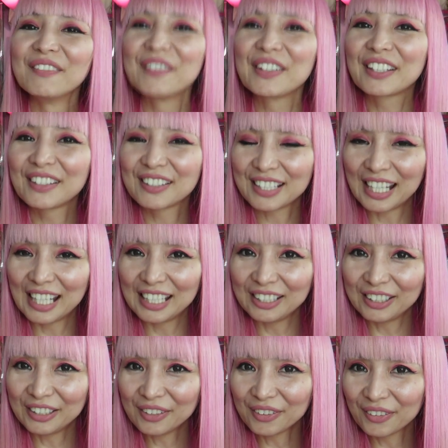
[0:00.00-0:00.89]
because I
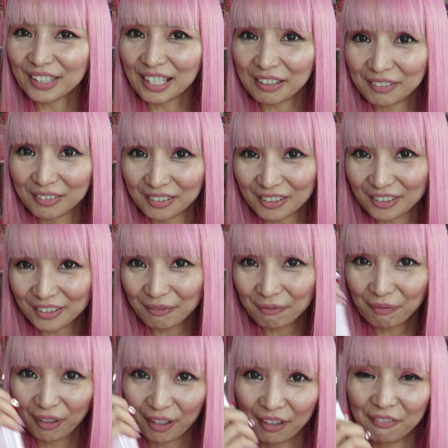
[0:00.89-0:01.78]
knew they would look
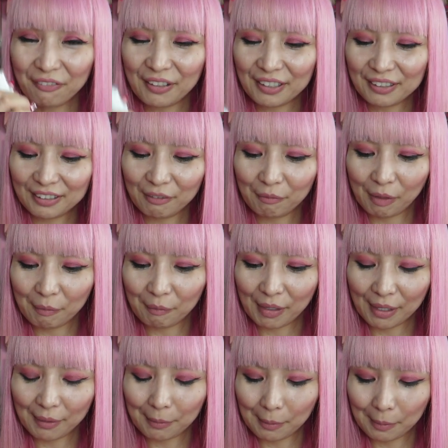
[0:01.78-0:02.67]
perfect in my
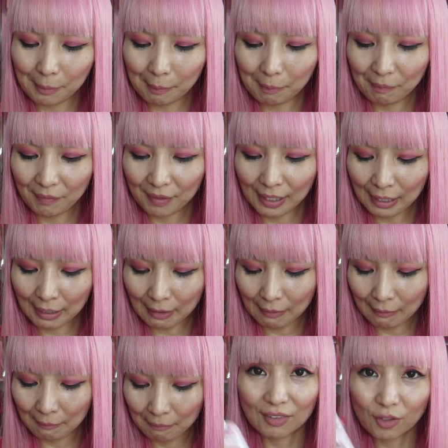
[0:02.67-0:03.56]
bathroom.
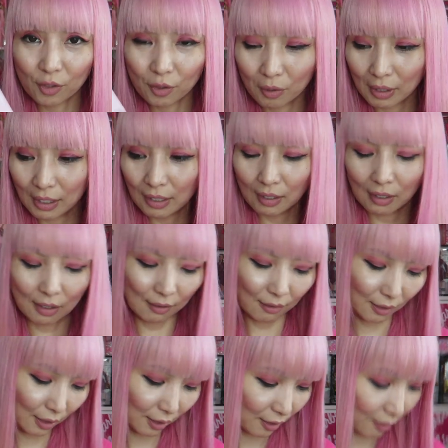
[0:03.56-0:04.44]
Yeah, so I got
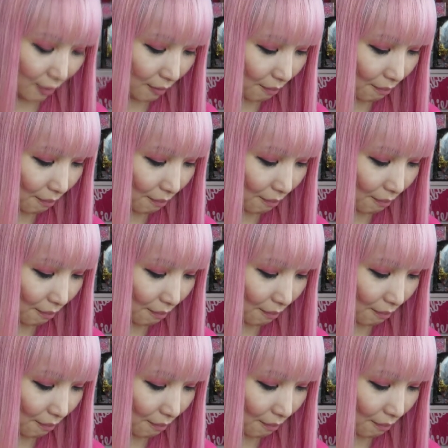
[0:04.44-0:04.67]
this.